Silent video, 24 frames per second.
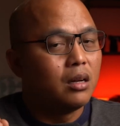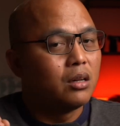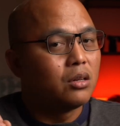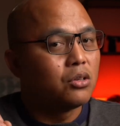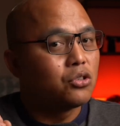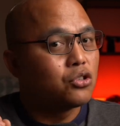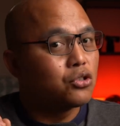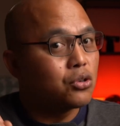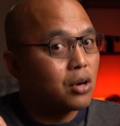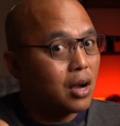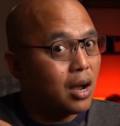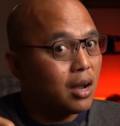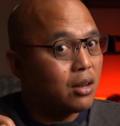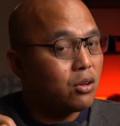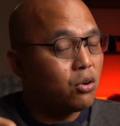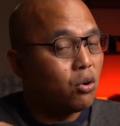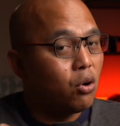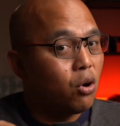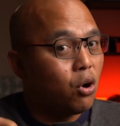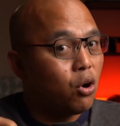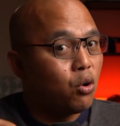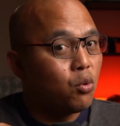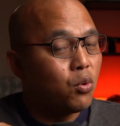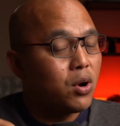Try to
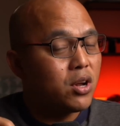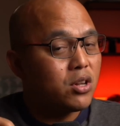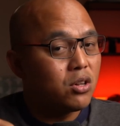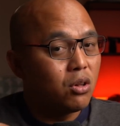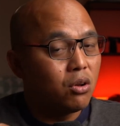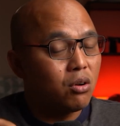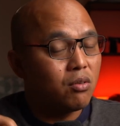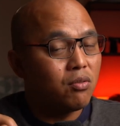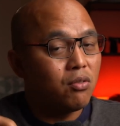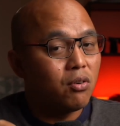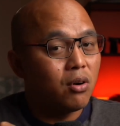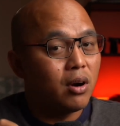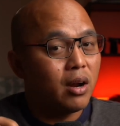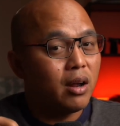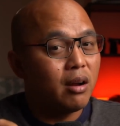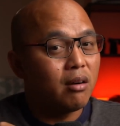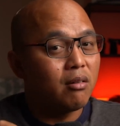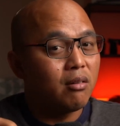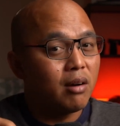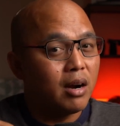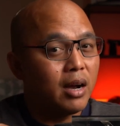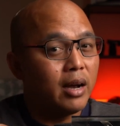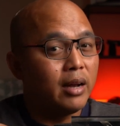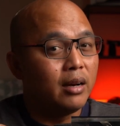always look for air
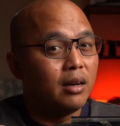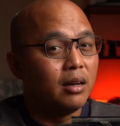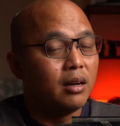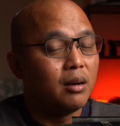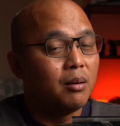ride.